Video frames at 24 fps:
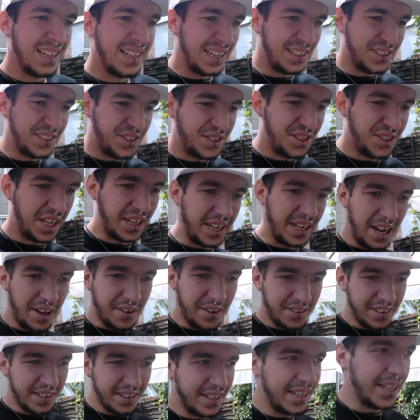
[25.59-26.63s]
Let's check
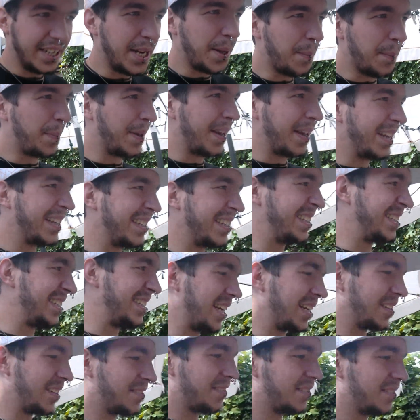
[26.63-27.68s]
out the guinea
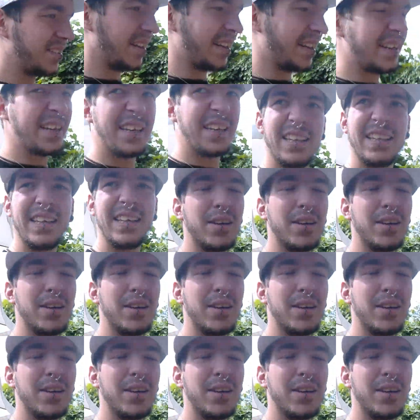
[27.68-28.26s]
pigs. Taking a